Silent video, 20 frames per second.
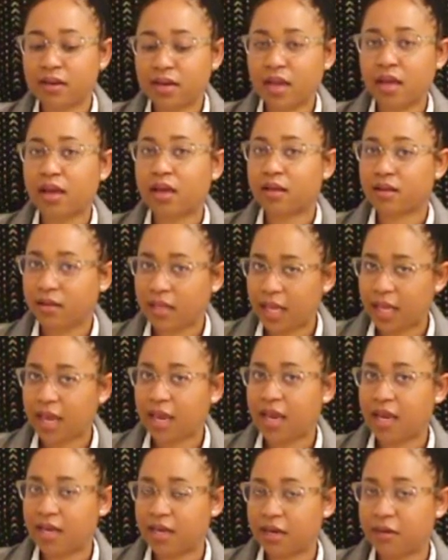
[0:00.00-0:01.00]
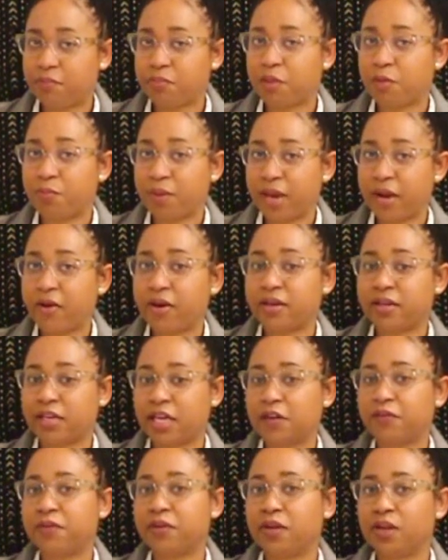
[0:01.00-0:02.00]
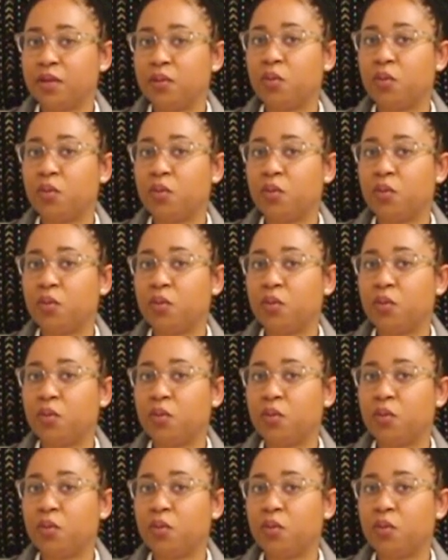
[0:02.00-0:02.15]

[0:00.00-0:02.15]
the parent definitely